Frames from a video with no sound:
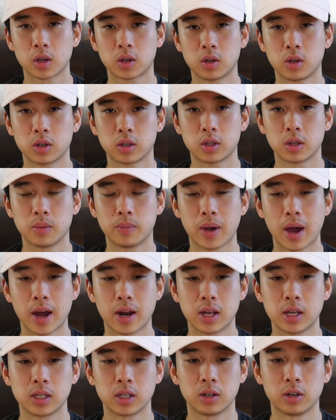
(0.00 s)
cook their
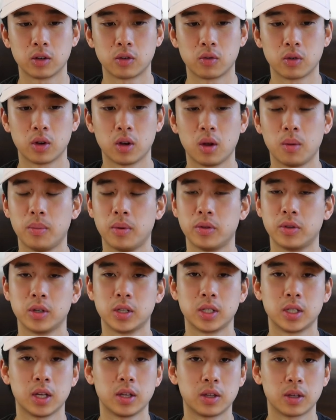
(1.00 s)
patties on a grill, but
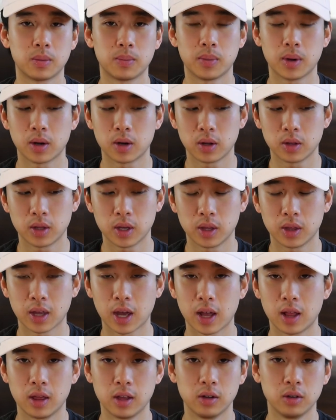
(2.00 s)
there's nothing better than
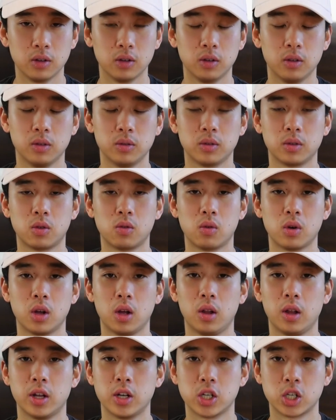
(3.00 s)
that little
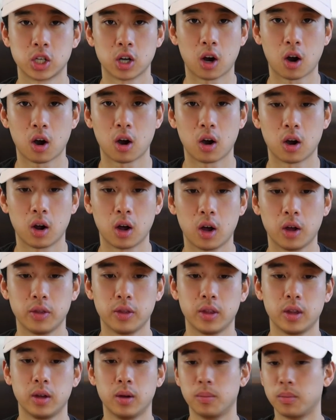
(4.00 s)
grill and char
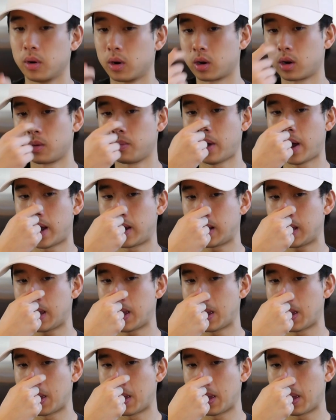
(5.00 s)
on a burger patty.
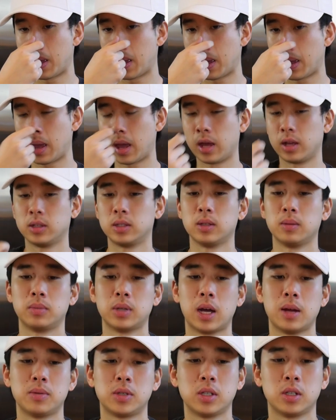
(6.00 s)
And
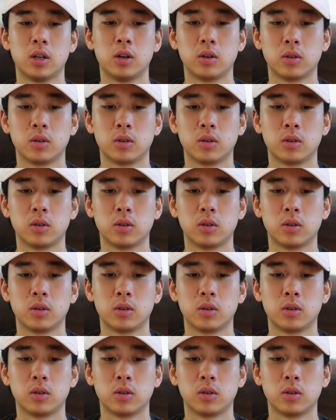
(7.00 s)
sometimes,